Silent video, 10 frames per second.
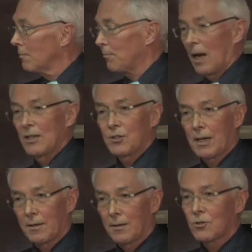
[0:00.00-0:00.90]
price
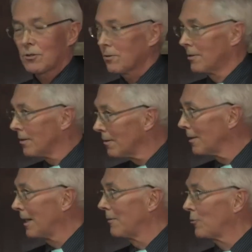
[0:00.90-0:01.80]
signals
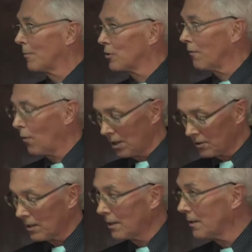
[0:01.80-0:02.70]
in terms of
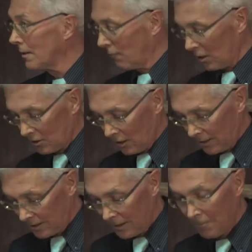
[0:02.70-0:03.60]

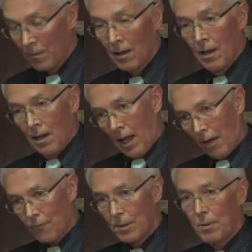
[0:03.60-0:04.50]
volatility
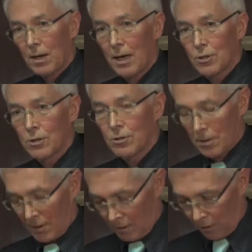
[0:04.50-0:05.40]
have repercussions
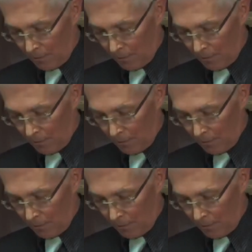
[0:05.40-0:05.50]
on the